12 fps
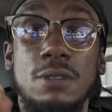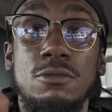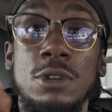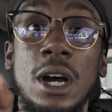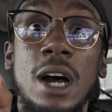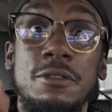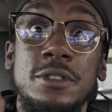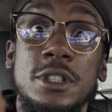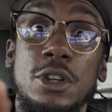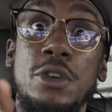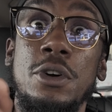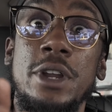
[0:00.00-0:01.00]
Right, I've
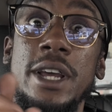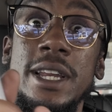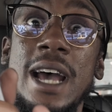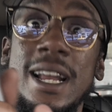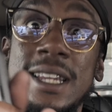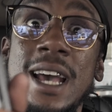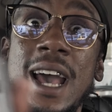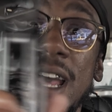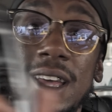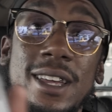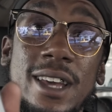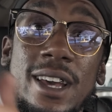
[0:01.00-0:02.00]
secured it that
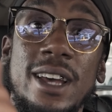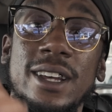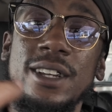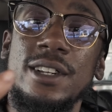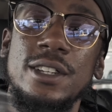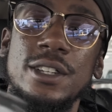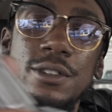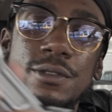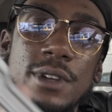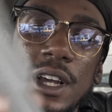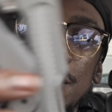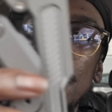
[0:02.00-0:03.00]
tight. Yeah, you
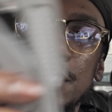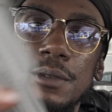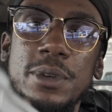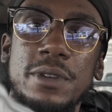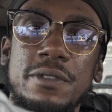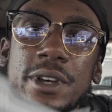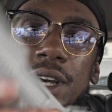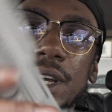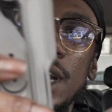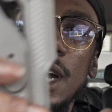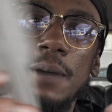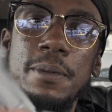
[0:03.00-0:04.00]
can pivot
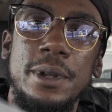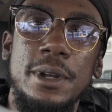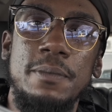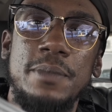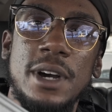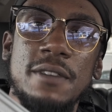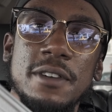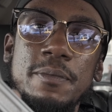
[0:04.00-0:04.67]
it up and above.